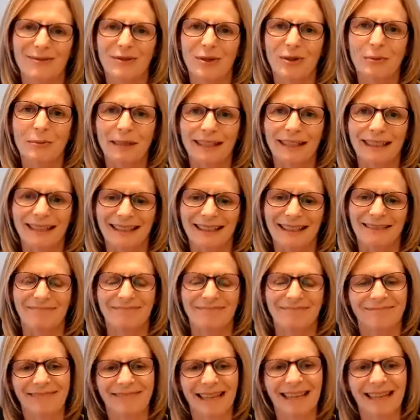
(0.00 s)
Dominic.
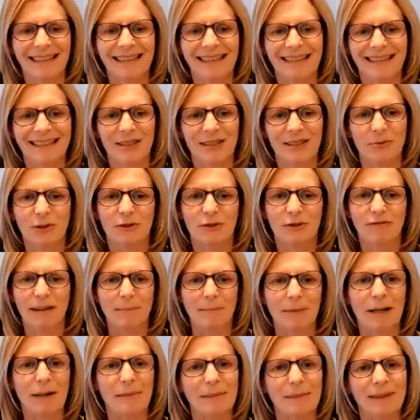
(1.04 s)
Alex, do you want to wrap
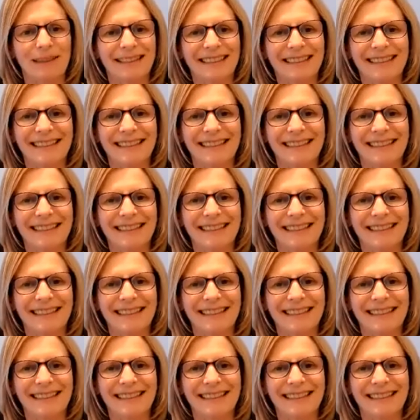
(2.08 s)
up?